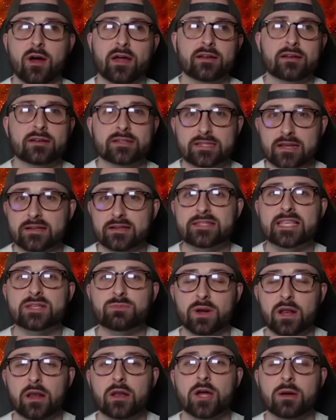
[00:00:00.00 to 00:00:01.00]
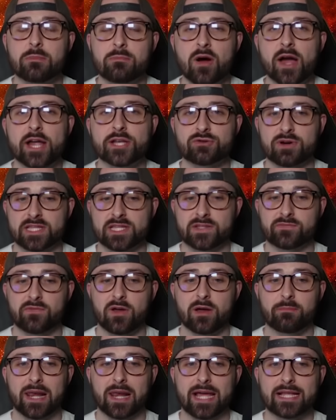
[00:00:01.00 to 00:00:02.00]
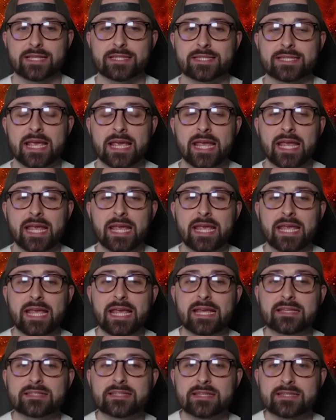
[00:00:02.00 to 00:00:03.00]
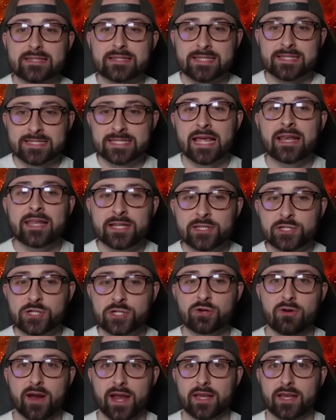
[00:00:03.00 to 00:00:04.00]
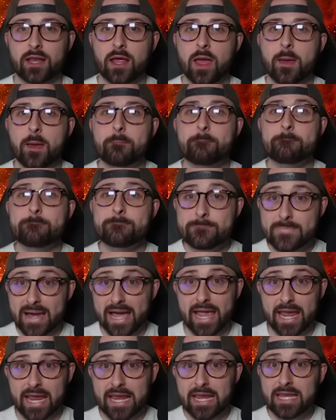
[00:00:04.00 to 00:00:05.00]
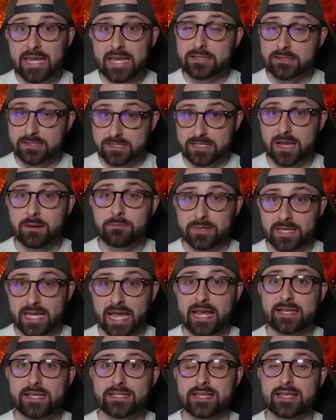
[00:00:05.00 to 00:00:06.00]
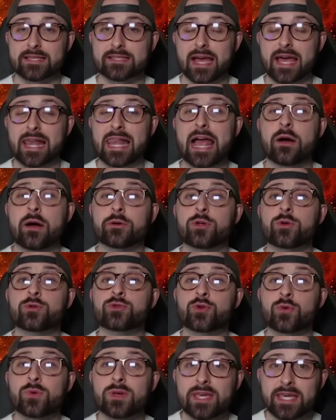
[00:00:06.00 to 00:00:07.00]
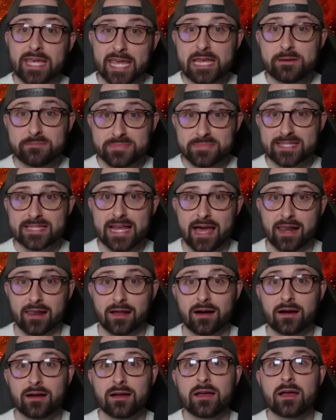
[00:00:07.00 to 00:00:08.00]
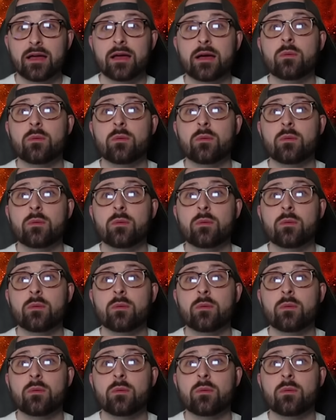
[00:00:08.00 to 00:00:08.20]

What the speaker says: kind of discuss this when I look at my transfer plans, is selling Trent may, in some cases, allow you to keep Salah